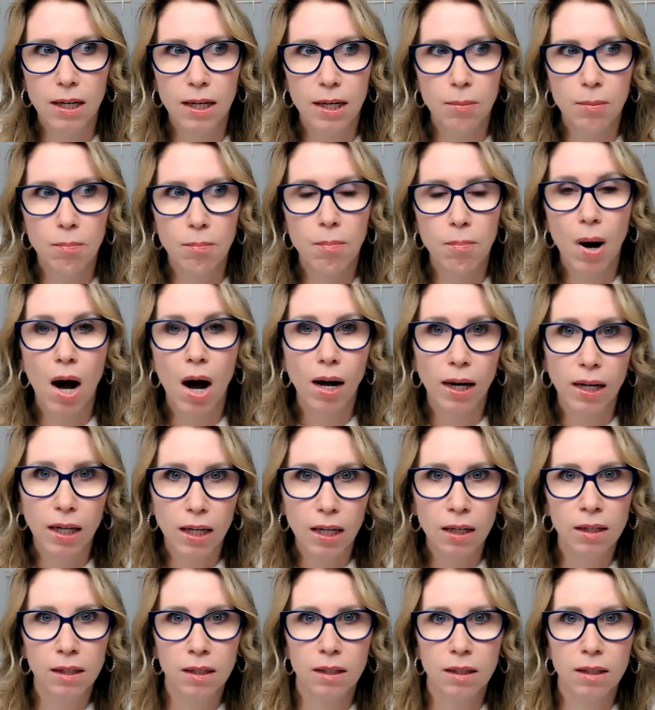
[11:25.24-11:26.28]

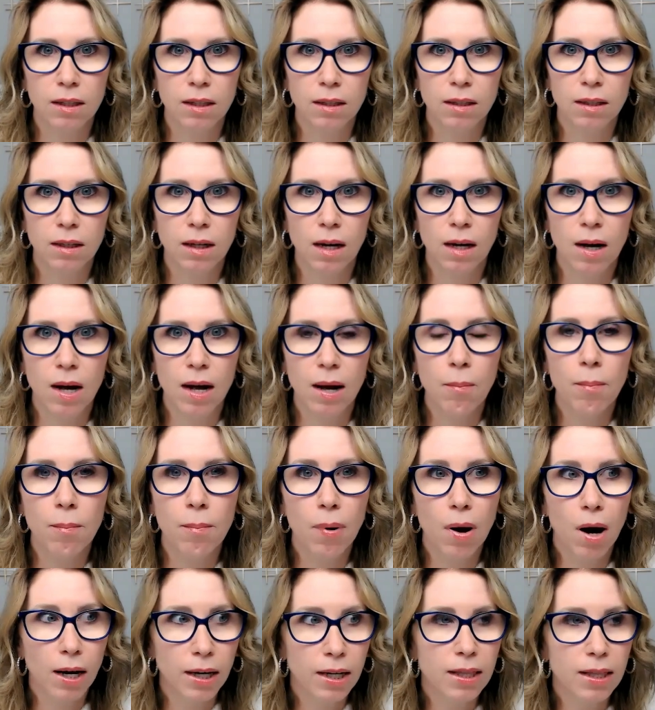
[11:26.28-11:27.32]
embody a
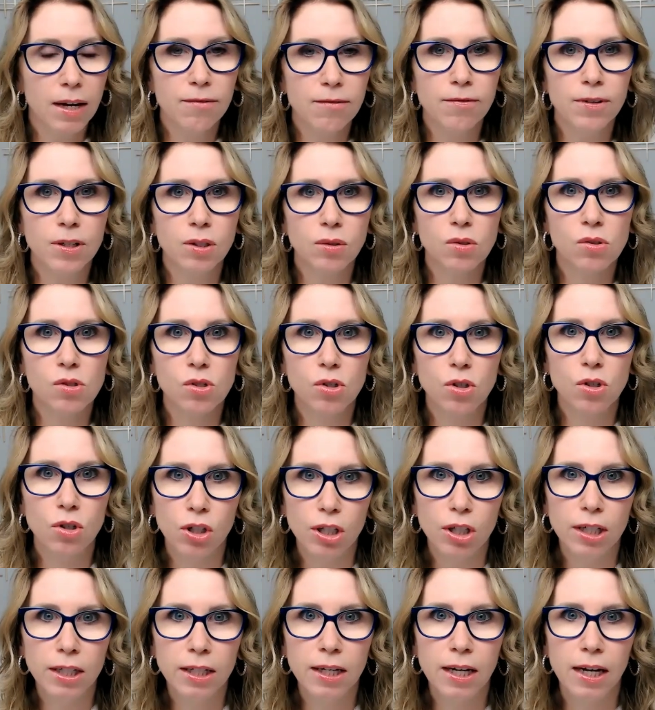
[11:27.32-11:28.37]
body that feels
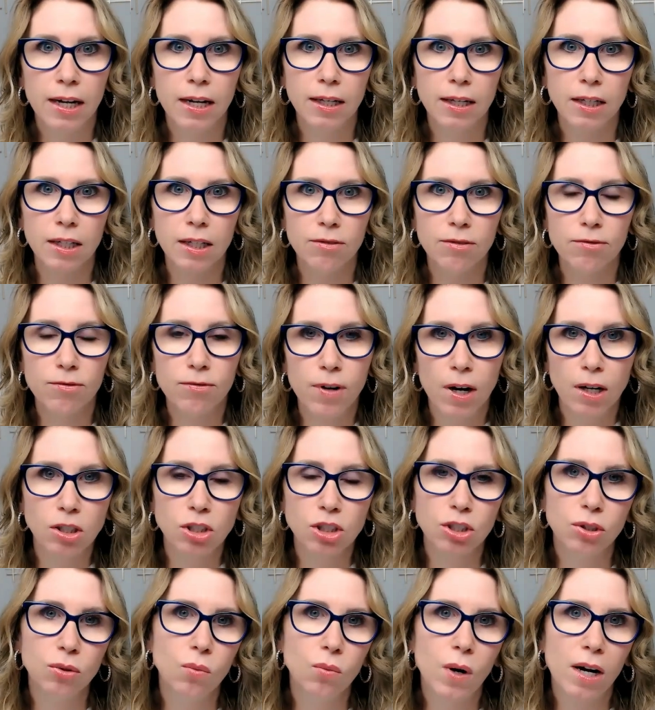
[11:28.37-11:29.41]
good and can
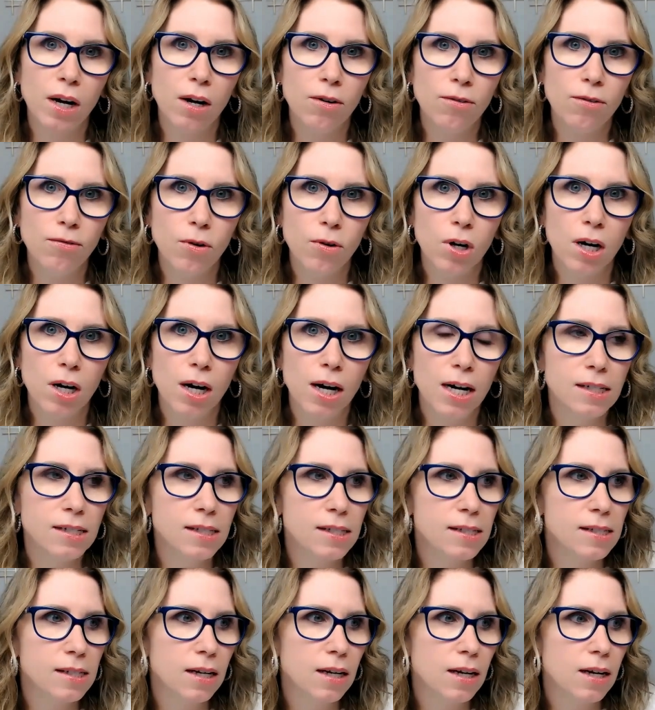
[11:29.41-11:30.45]
function well for
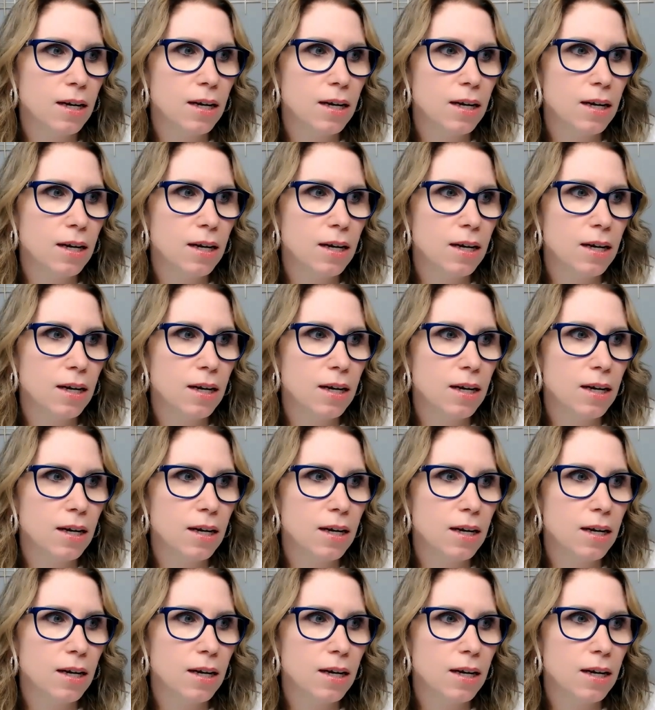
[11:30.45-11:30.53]
us.